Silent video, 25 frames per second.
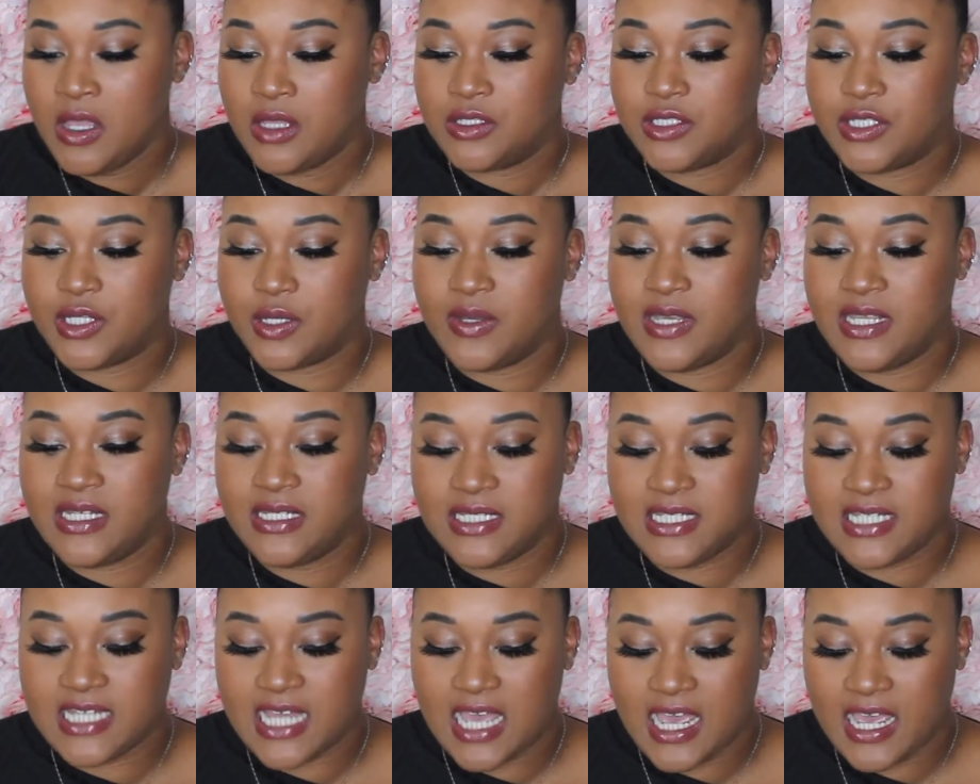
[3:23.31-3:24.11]
So
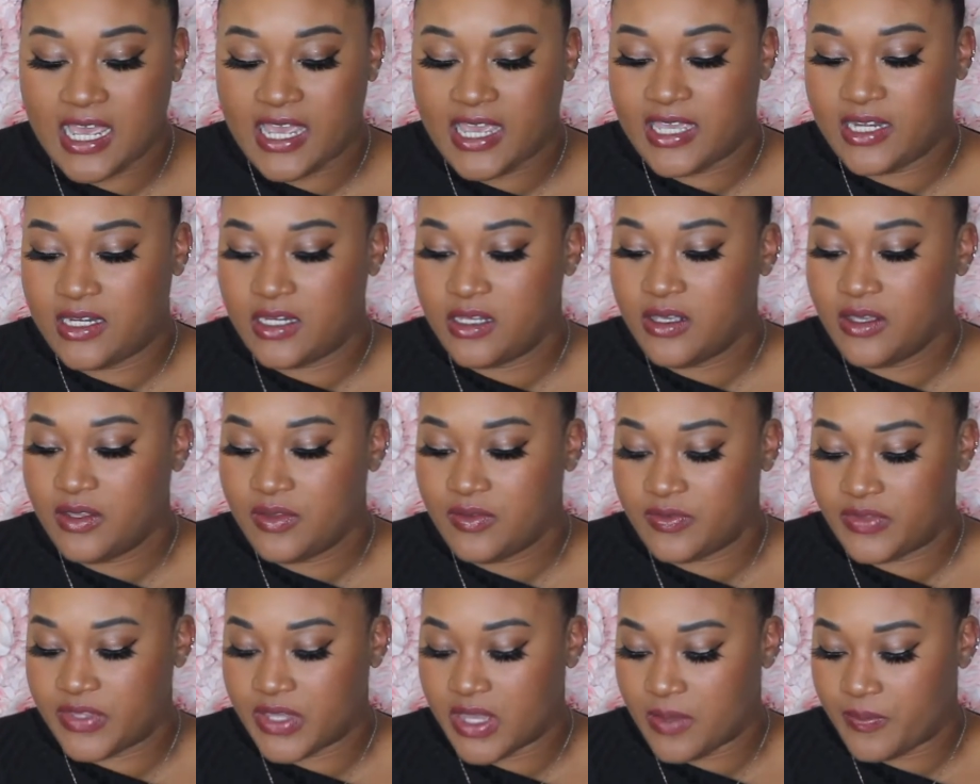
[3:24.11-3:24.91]
inside
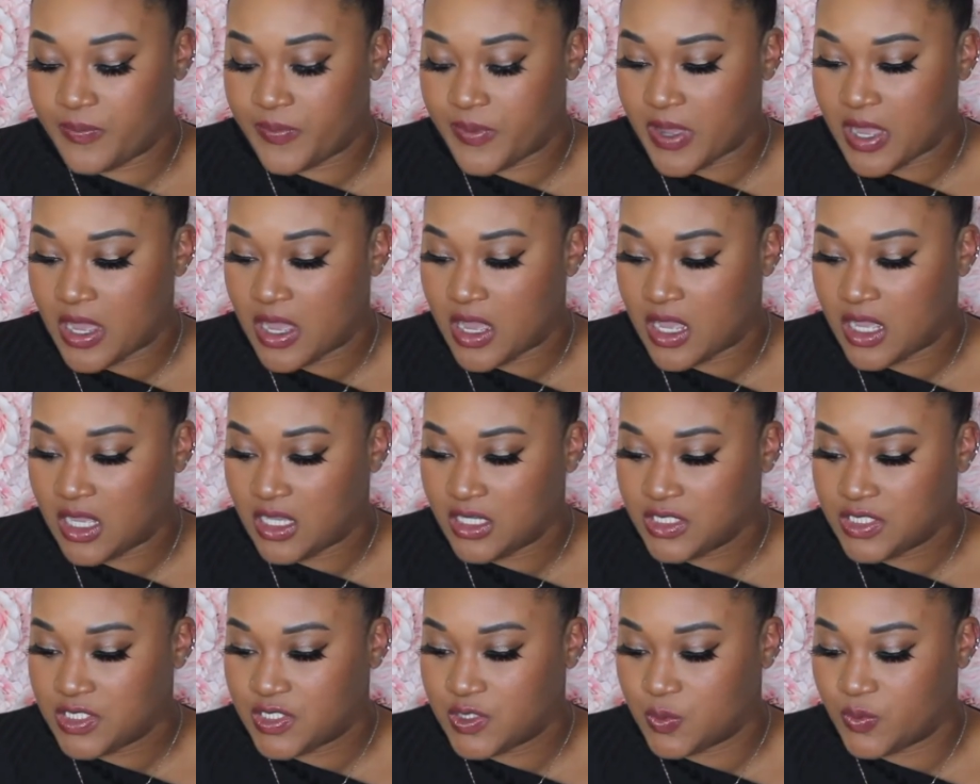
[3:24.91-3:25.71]
the
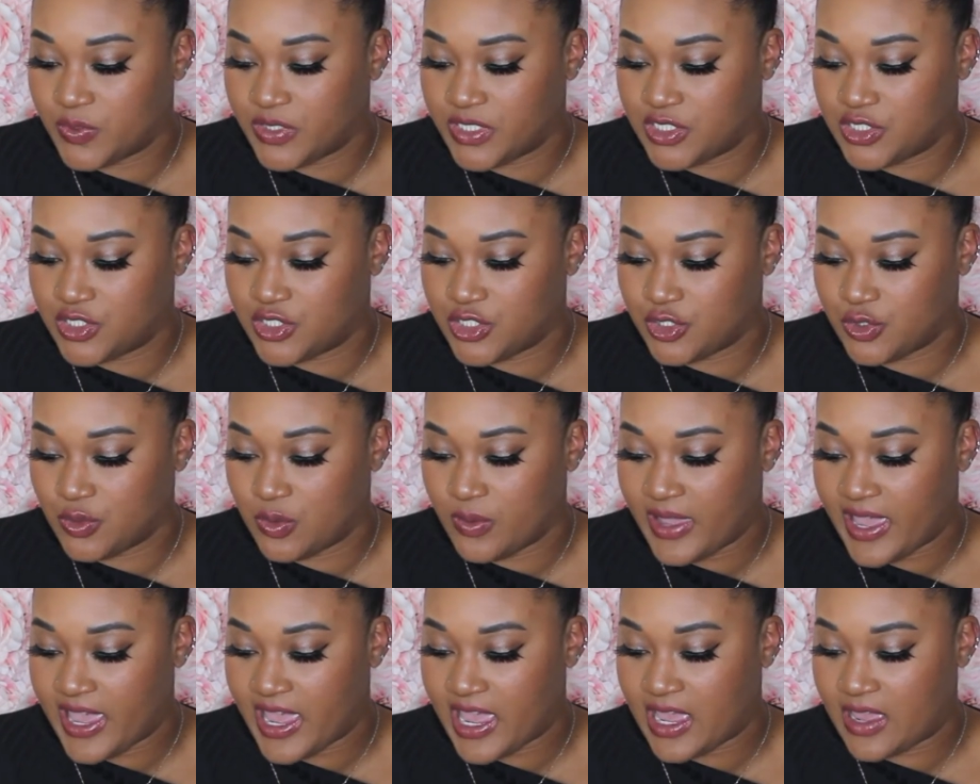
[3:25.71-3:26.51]
box, we
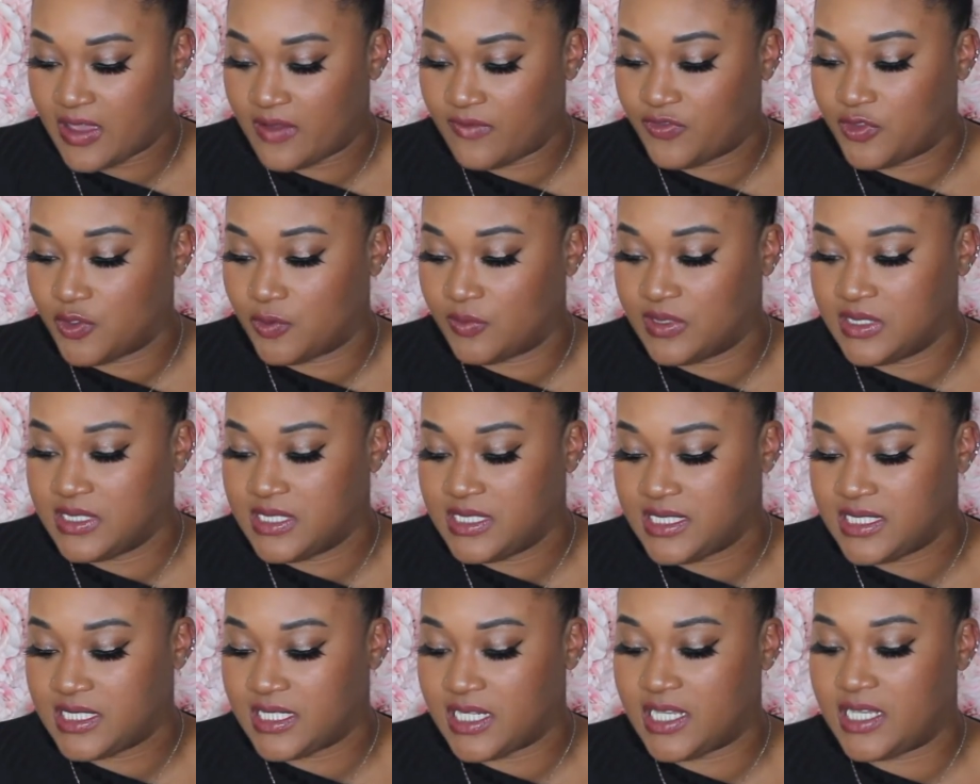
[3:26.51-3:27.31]
do have the
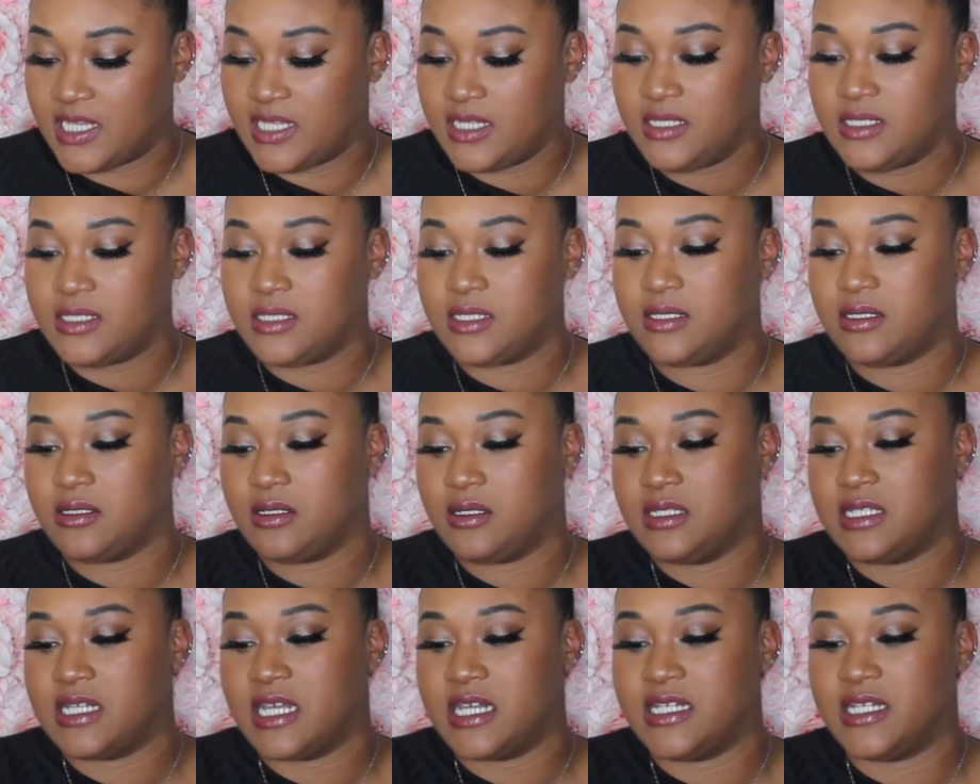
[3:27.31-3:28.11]
receipt,
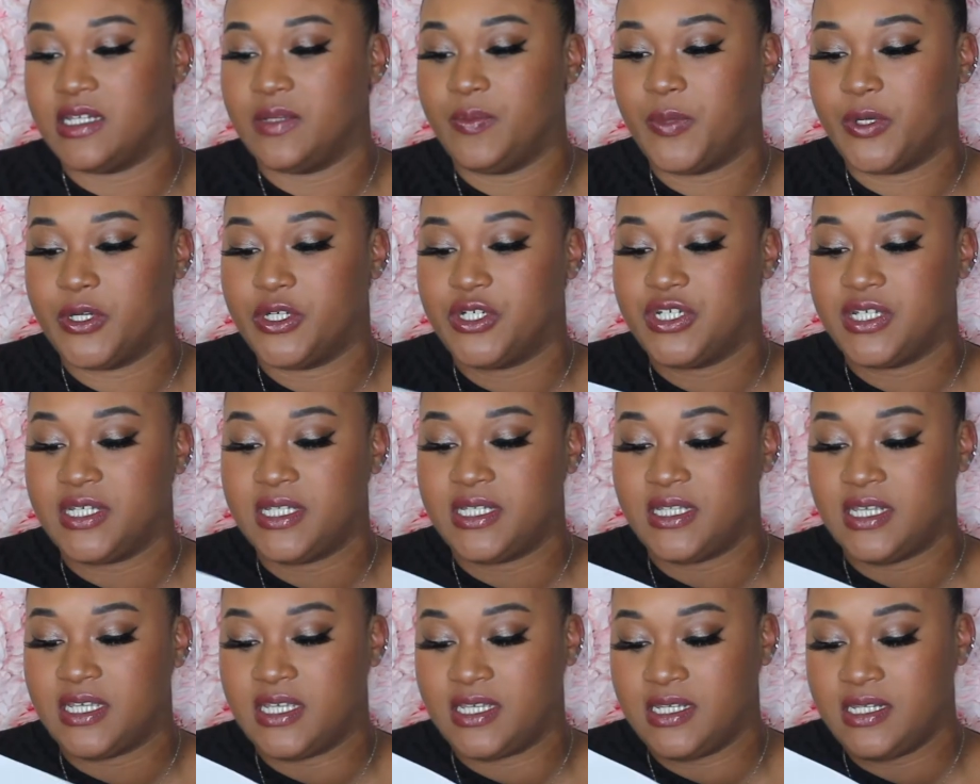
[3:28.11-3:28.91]
because I did purchase
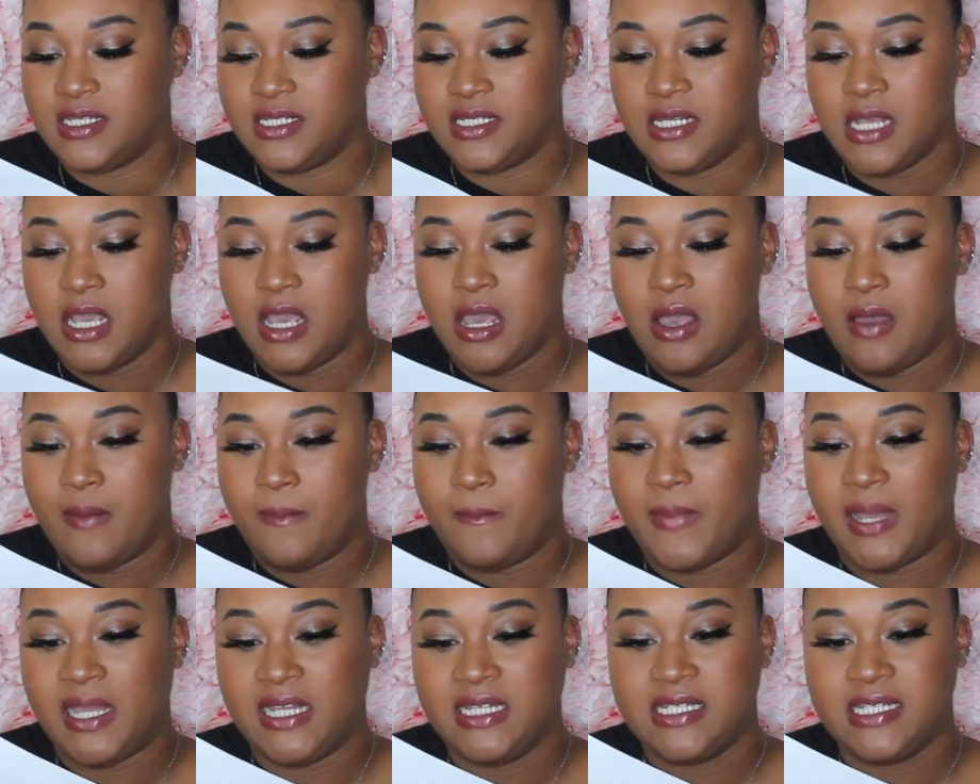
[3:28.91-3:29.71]
these
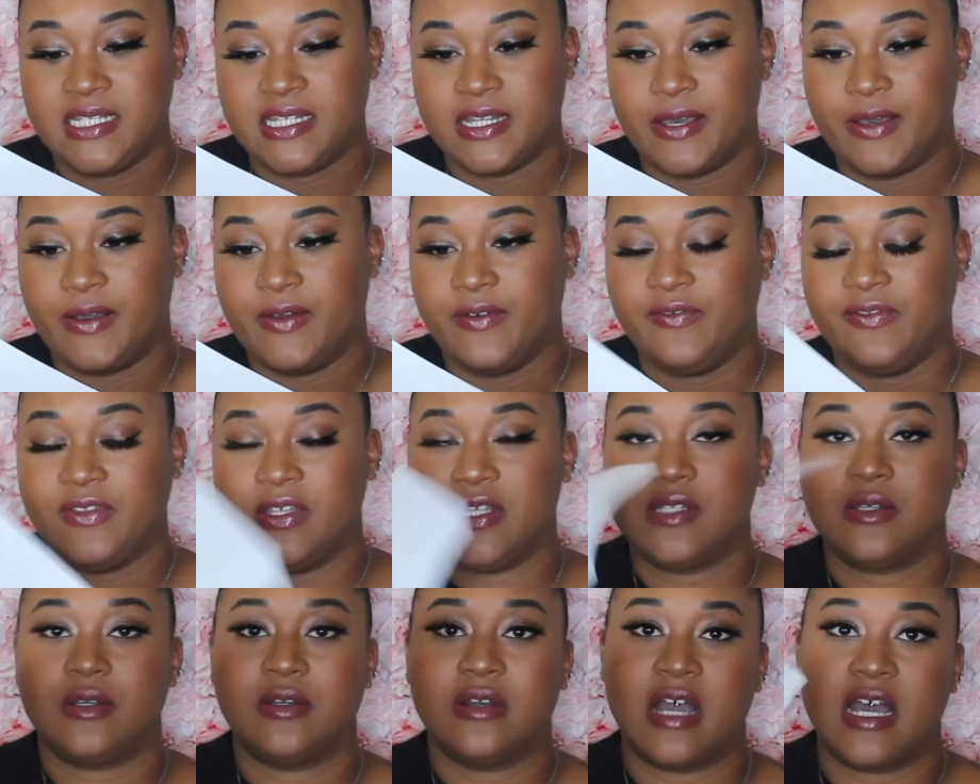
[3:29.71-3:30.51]
myself.
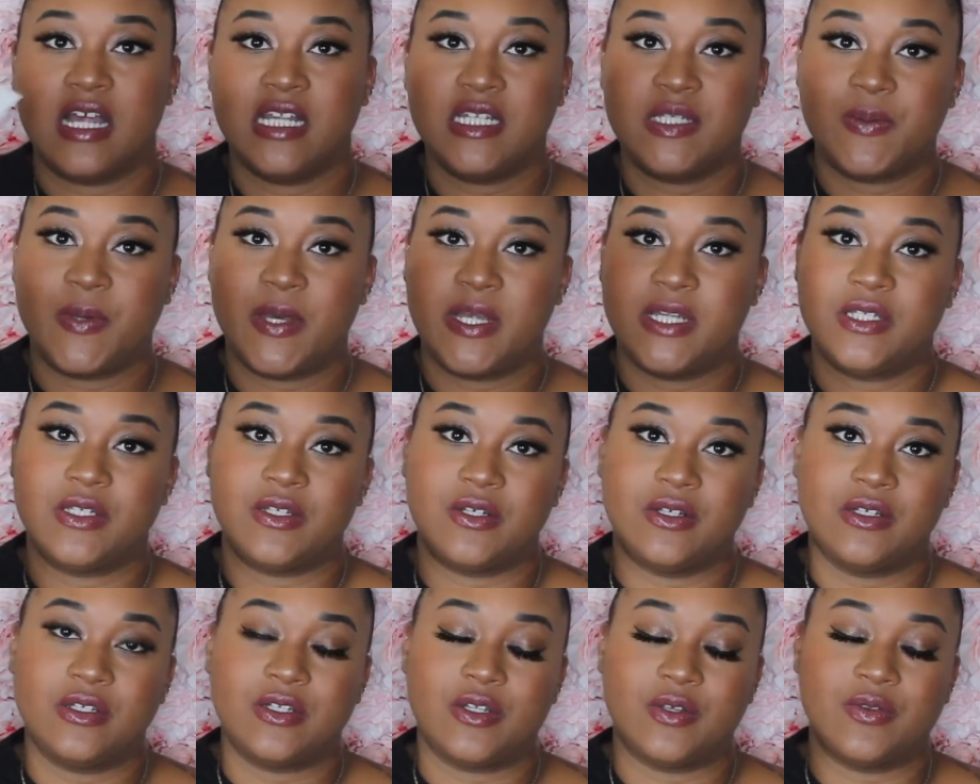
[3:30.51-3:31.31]
These are not
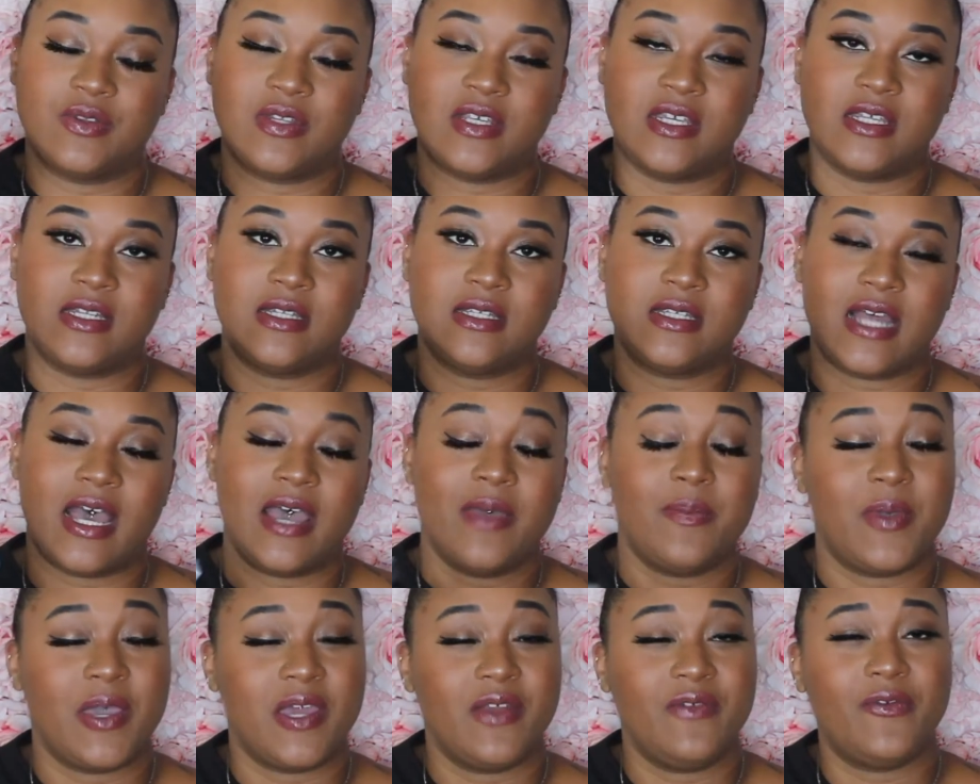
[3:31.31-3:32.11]
sponsored, so these
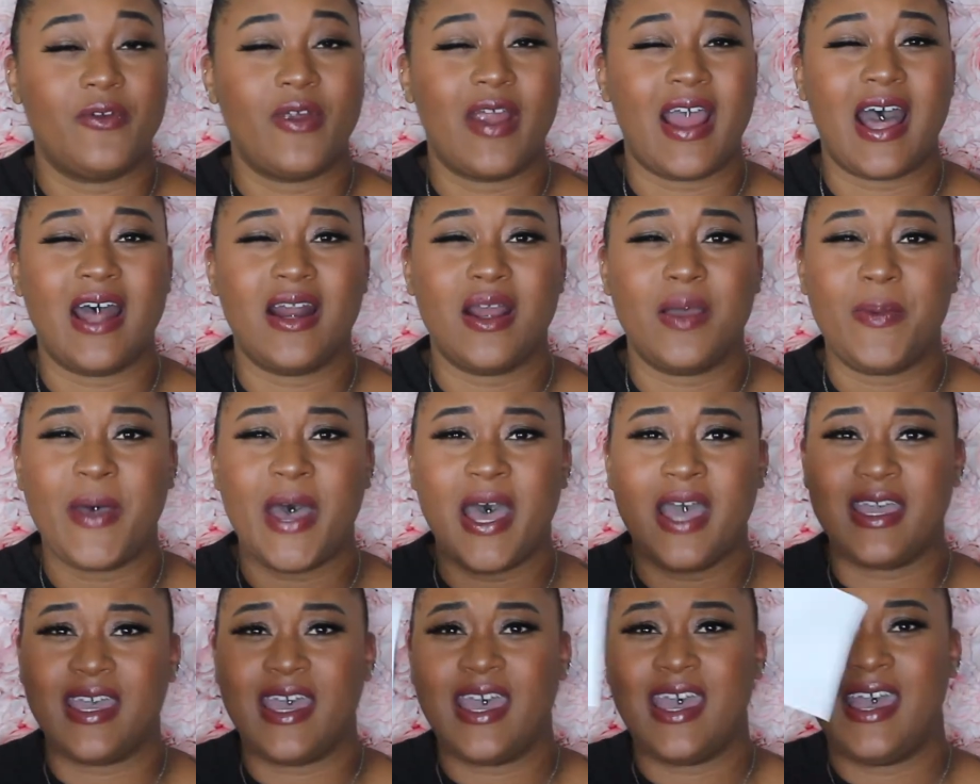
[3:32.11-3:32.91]
I paid for out of
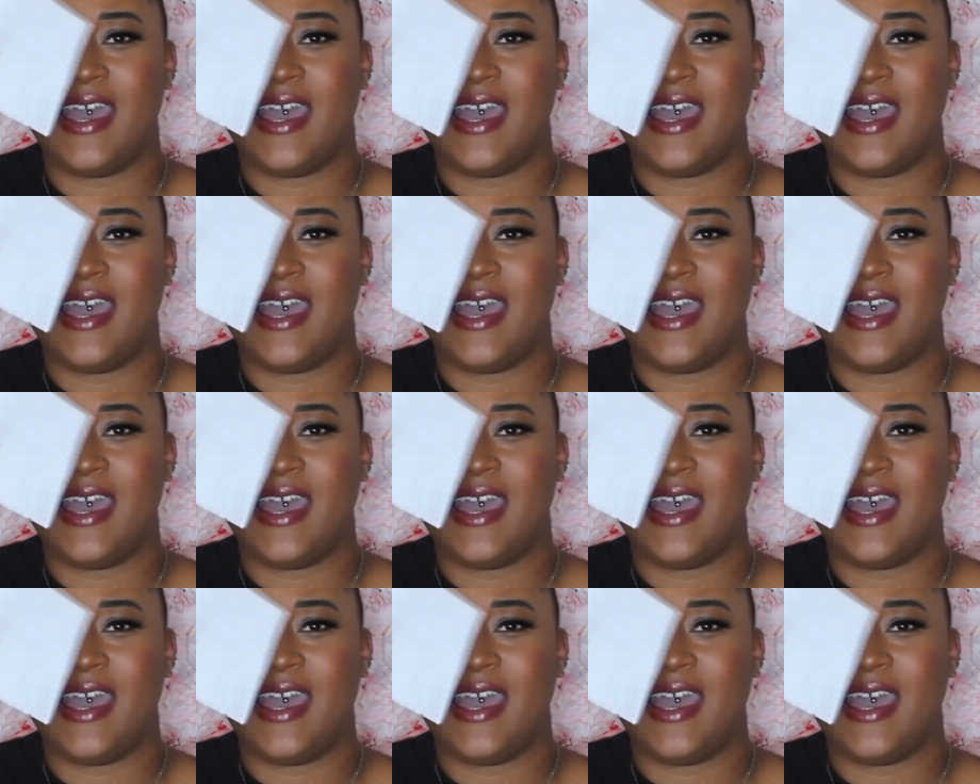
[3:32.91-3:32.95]
pocket.